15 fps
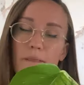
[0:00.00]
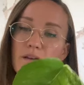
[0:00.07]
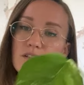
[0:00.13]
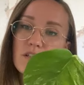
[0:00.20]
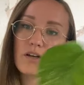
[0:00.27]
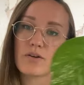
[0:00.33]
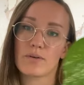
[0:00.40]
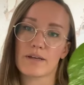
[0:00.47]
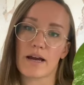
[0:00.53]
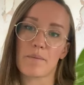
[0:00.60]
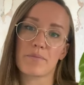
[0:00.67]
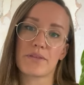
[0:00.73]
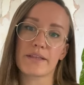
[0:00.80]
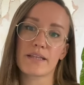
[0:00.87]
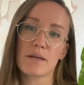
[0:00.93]
So yeah,
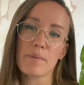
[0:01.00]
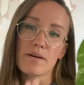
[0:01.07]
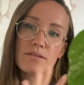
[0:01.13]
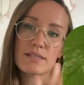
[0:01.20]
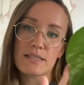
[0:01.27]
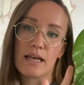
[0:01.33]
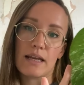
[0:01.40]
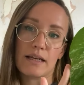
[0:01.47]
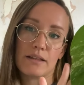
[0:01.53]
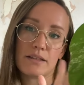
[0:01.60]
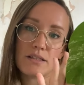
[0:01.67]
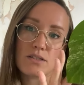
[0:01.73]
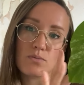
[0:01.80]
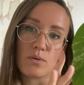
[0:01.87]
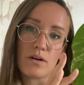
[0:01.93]
I'm thinking about selling
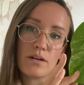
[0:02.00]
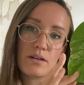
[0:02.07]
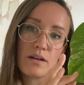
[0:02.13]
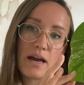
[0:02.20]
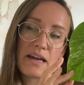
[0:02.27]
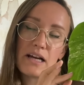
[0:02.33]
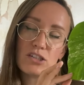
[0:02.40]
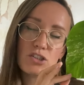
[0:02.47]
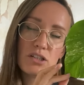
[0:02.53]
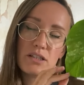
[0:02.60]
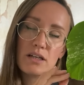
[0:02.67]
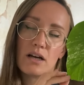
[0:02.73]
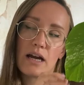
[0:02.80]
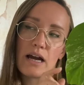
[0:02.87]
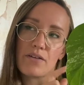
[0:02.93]
this one. I actually
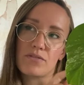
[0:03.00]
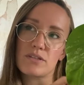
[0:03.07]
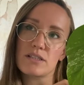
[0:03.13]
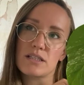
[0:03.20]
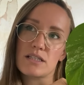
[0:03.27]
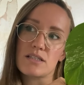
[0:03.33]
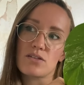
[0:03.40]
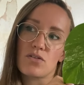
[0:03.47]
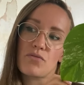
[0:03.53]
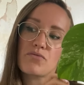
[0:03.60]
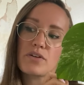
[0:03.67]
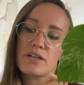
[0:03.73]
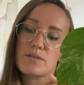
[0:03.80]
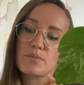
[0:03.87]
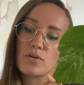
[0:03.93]
think I have this listed on
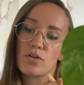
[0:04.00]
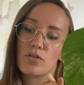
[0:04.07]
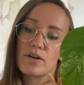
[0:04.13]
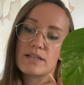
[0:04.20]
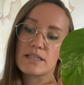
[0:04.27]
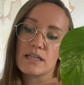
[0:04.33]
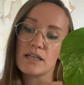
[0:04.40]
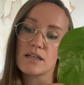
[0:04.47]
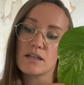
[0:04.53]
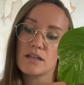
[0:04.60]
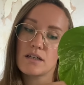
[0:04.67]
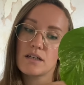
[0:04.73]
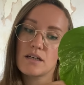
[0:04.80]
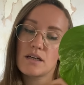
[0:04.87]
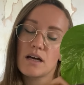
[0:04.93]
Facebook already.
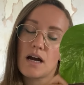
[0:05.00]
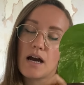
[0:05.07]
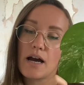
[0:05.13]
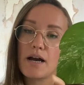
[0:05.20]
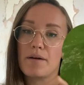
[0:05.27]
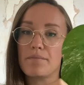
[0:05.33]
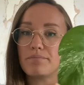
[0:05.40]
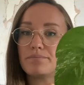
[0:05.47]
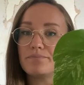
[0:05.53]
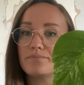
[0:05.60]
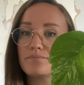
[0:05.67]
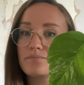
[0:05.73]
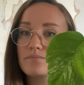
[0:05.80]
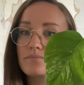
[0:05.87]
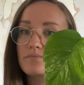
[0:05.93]

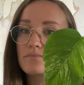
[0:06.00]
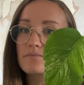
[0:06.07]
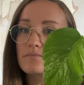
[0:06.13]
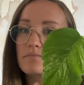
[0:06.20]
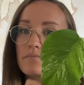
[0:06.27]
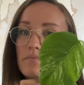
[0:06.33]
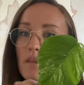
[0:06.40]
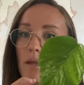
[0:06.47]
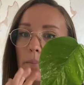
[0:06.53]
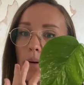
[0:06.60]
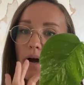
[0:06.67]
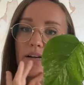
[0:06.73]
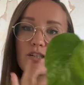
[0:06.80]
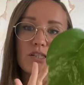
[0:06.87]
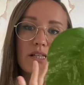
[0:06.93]
But
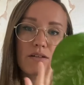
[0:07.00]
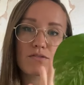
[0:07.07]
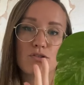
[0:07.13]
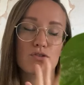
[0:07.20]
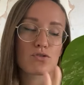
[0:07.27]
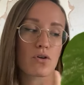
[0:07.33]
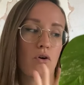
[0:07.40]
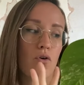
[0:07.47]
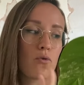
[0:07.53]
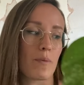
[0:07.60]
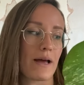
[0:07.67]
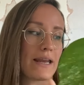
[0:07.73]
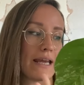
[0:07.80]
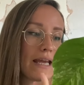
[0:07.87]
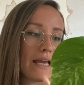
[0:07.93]
I just have so
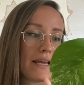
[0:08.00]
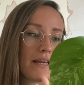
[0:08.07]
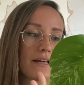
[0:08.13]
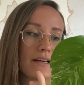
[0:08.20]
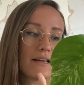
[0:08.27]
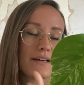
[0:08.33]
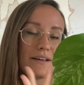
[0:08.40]
many